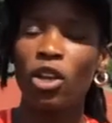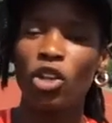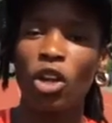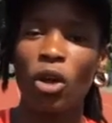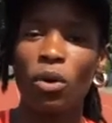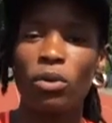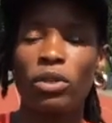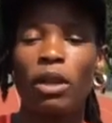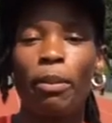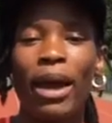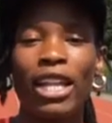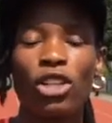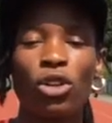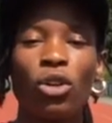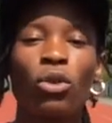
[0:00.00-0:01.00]
you know,
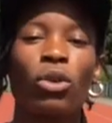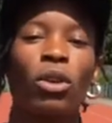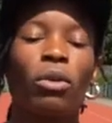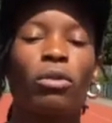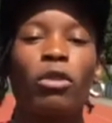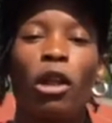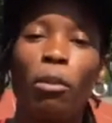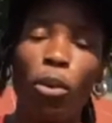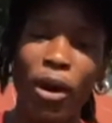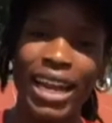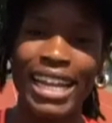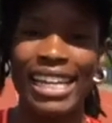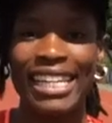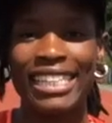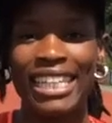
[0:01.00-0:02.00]
depending on the
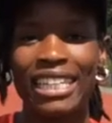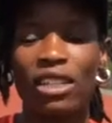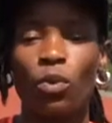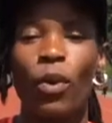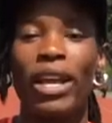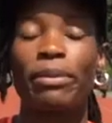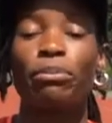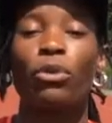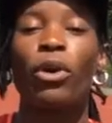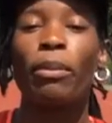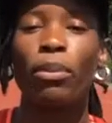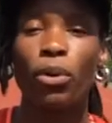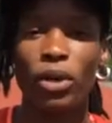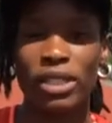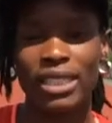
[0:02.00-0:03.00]
point in the season where it's more
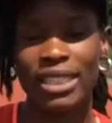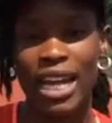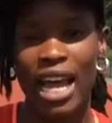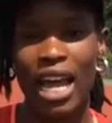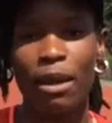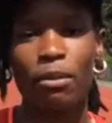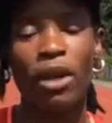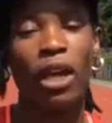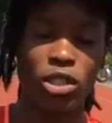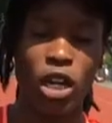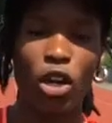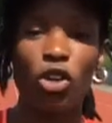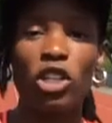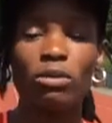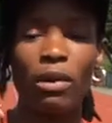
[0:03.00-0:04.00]
important to time.
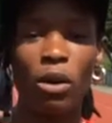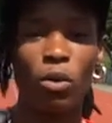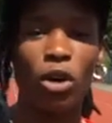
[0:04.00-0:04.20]
I use my